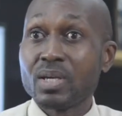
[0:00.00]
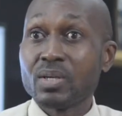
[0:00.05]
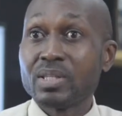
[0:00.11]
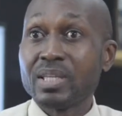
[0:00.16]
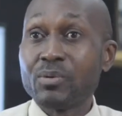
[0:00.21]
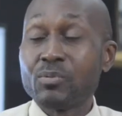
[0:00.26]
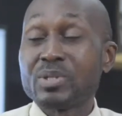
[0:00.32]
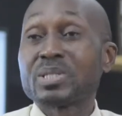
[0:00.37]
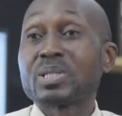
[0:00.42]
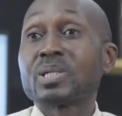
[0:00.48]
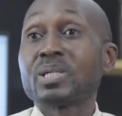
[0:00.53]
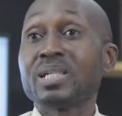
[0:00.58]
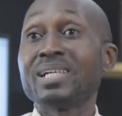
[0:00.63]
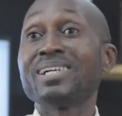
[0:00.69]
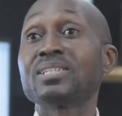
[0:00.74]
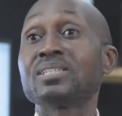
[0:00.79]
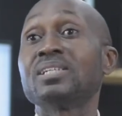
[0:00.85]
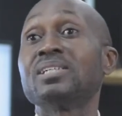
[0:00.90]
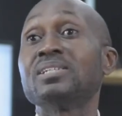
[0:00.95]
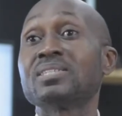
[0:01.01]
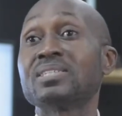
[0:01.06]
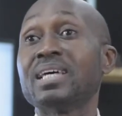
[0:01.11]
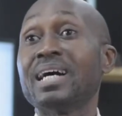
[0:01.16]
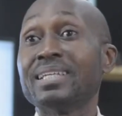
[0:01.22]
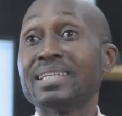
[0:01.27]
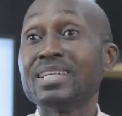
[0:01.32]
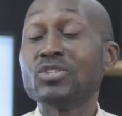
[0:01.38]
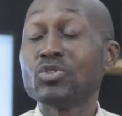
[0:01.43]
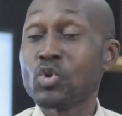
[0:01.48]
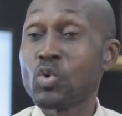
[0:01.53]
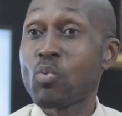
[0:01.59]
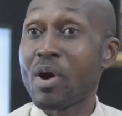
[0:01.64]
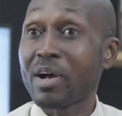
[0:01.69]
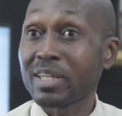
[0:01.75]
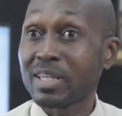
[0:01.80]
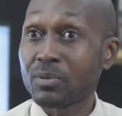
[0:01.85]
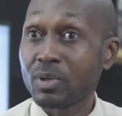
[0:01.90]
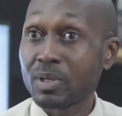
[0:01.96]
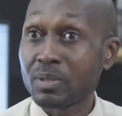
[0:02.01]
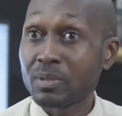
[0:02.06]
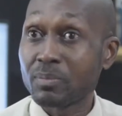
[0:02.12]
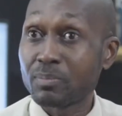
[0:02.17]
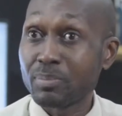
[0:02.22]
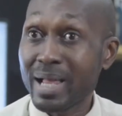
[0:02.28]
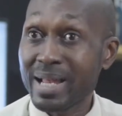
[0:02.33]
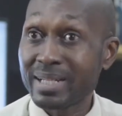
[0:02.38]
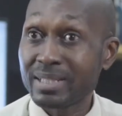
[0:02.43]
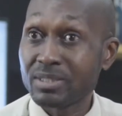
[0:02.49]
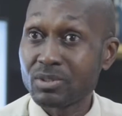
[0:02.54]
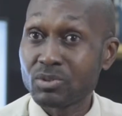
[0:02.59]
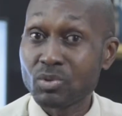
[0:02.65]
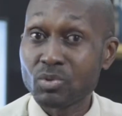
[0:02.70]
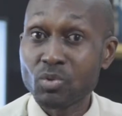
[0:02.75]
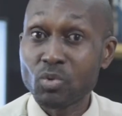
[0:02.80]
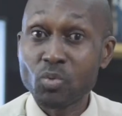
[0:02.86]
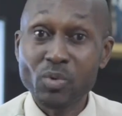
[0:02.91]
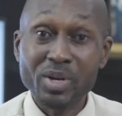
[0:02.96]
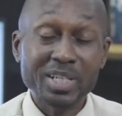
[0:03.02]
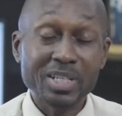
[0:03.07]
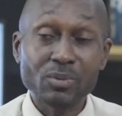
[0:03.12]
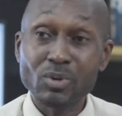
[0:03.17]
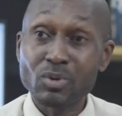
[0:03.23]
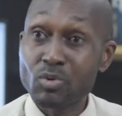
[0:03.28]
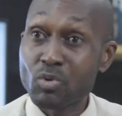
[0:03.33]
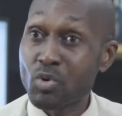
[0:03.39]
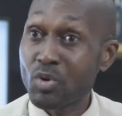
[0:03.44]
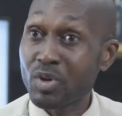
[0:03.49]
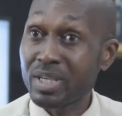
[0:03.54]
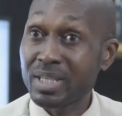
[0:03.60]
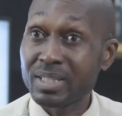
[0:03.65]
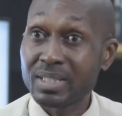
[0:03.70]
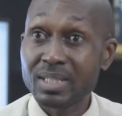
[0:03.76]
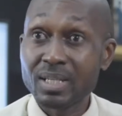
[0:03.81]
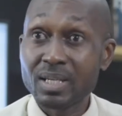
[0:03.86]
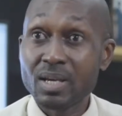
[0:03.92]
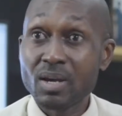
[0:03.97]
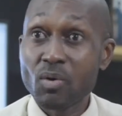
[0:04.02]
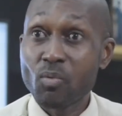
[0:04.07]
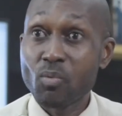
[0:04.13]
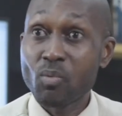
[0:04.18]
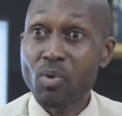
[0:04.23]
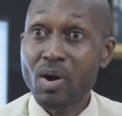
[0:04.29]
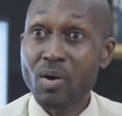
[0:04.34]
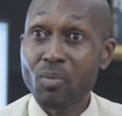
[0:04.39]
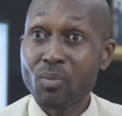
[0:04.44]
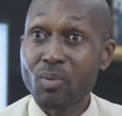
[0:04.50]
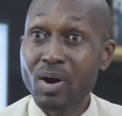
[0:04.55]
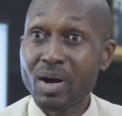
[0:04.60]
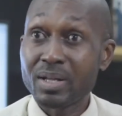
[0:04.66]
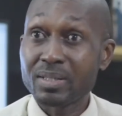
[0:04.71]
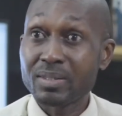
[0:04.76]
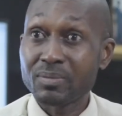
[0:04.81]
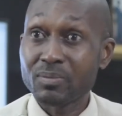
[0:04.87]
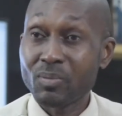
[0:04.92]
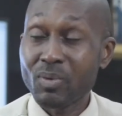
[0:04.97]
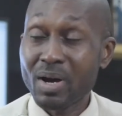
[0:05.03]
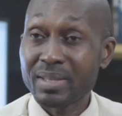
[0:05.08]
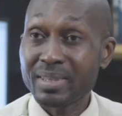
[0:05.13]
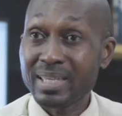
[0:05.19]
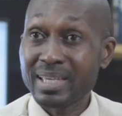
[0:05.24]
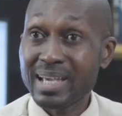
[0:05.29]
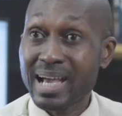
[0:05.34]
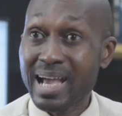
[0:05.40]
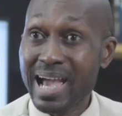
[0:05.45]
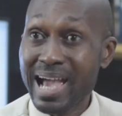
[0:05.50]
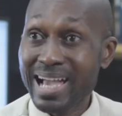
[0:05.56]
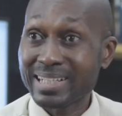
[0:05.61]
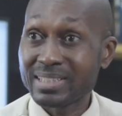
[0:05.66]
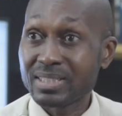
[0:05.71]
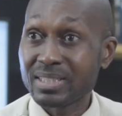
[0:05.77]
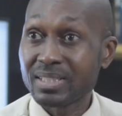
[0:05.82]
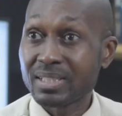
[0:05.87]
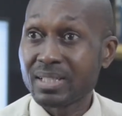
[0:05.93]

It was clear to us that they knew what they were planning to do, where they were going, what they had,